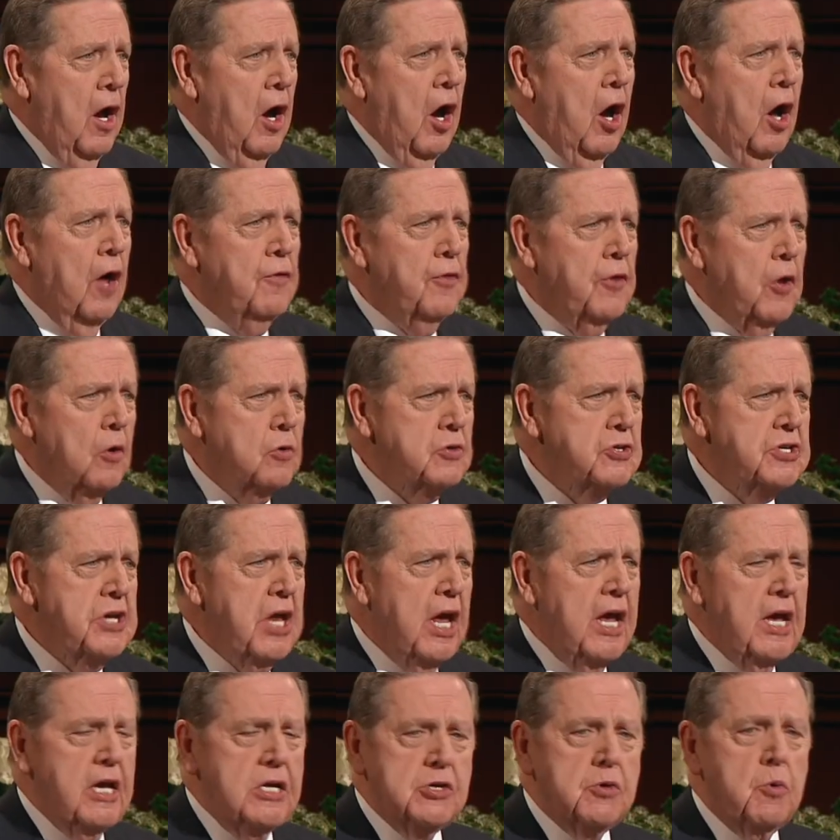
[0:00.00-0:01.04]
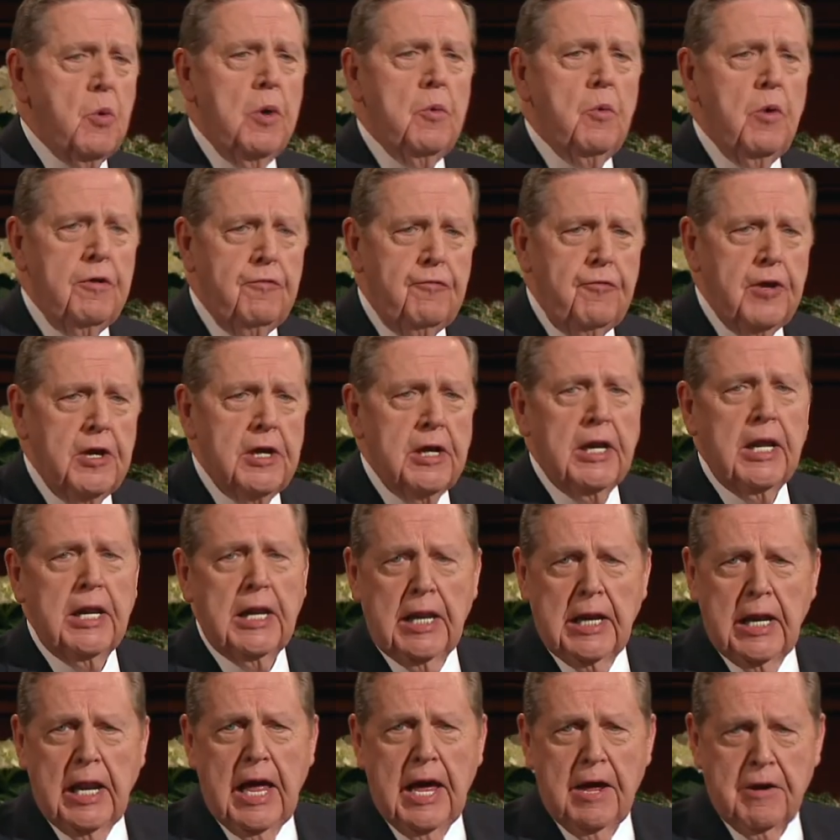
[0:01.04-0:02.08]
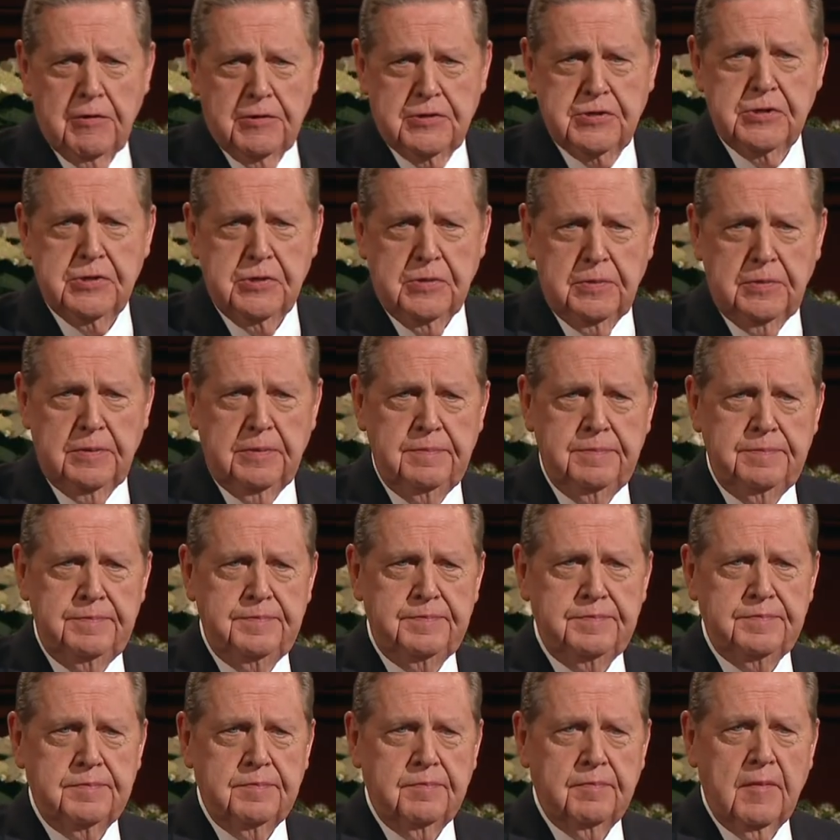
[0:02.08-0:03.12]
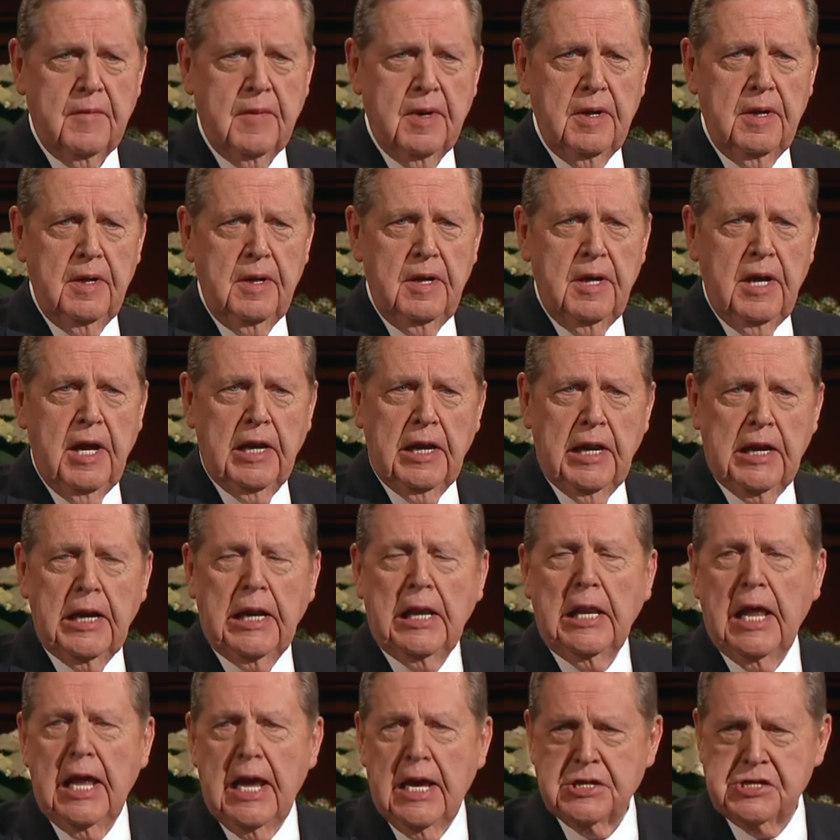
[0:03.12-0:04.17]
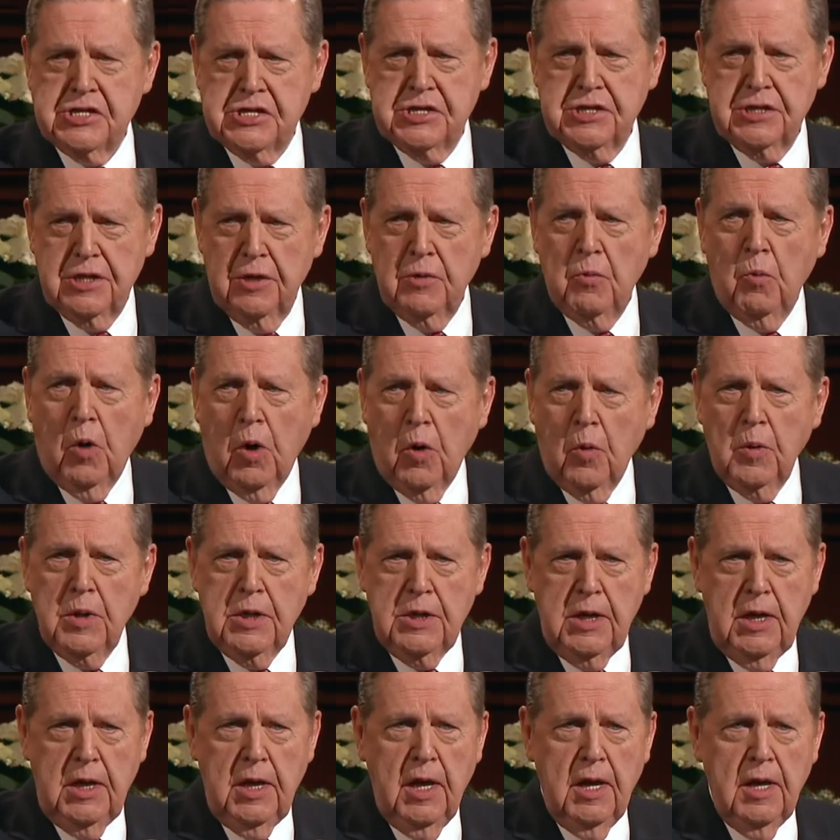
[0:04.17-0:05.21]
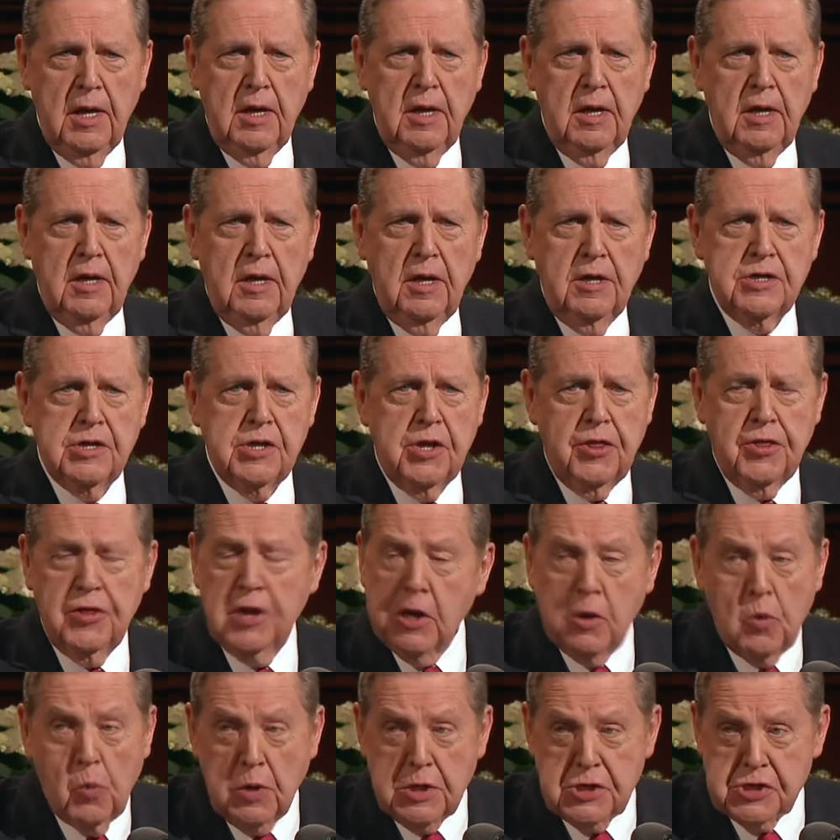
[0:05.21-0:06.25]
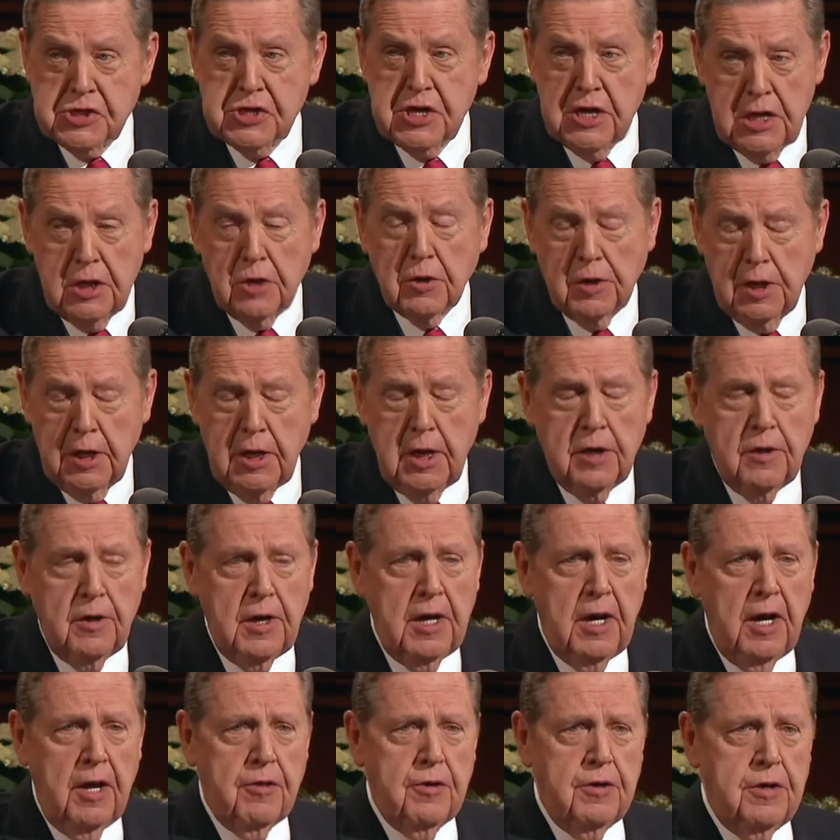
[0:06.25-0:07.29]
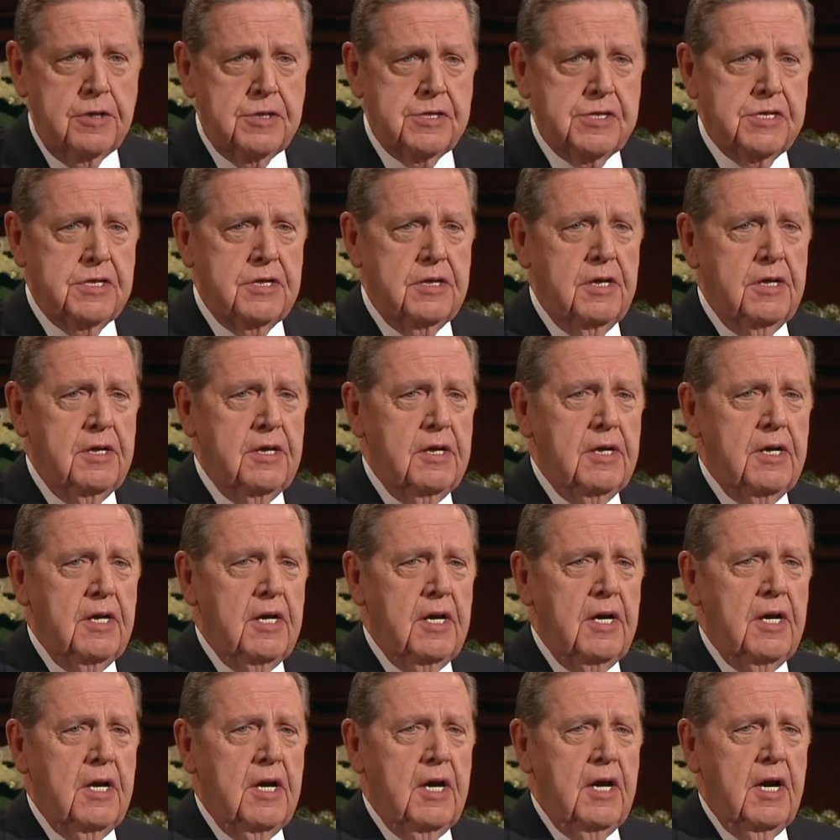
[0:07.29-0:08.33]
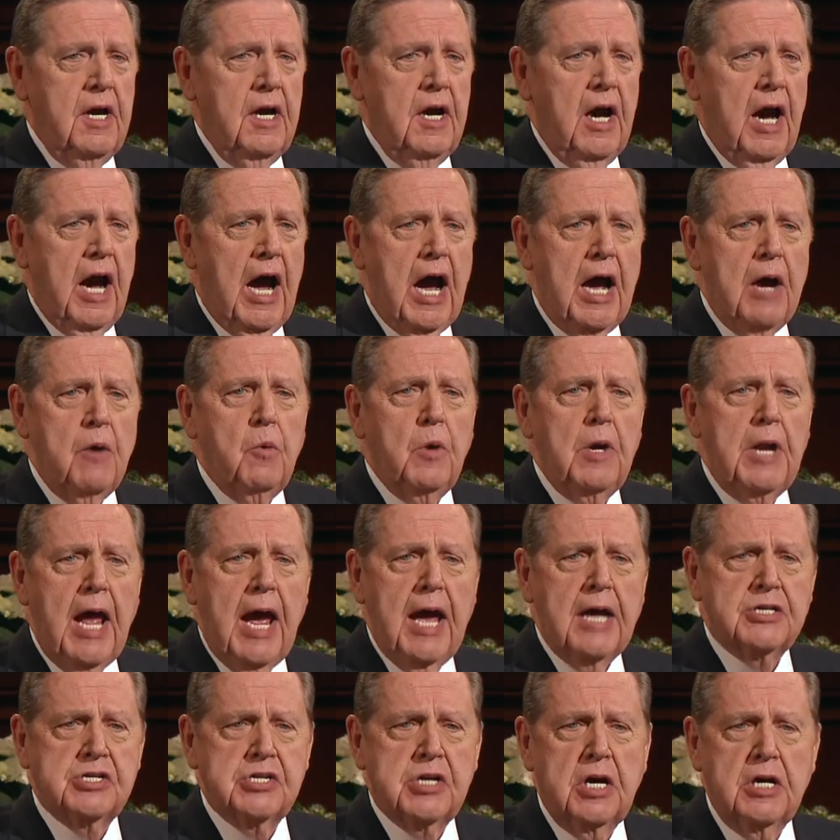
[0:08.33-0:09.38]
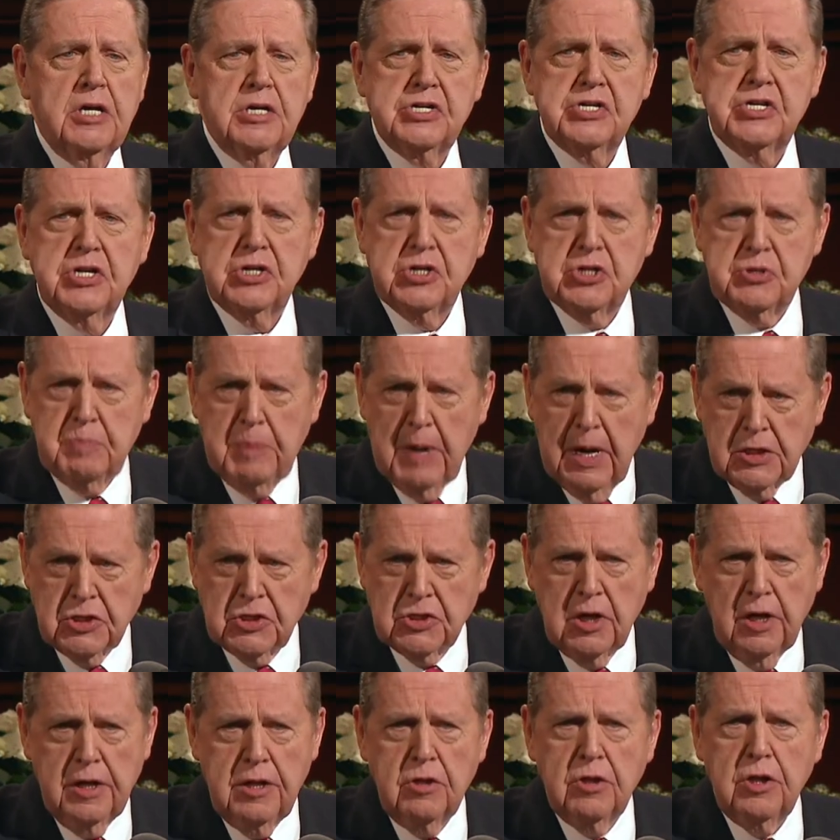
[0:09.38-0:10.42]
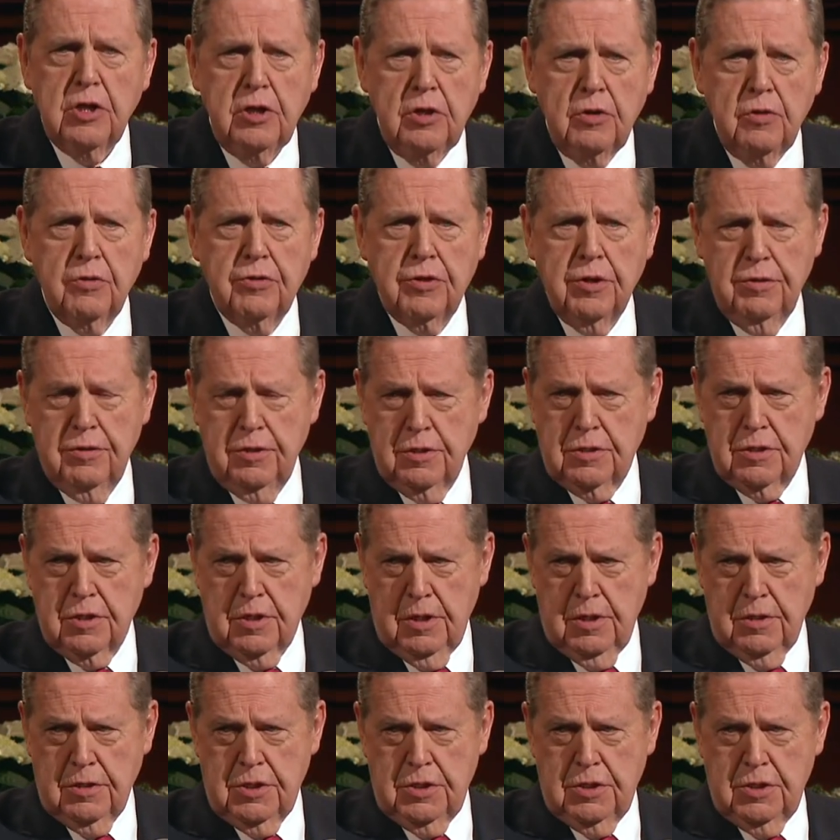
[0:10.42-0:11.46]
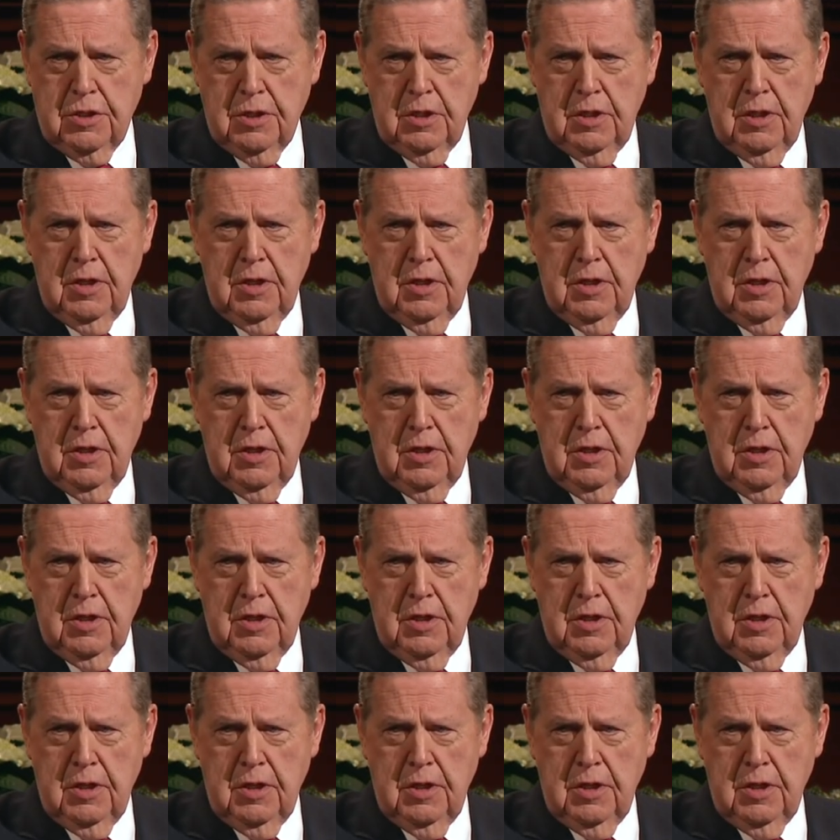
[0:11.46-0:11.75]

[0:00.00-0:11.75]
On those days when we feel a little out of tune, a little less than what we think we see or hear in others, I would ask us, especially the youth of the church,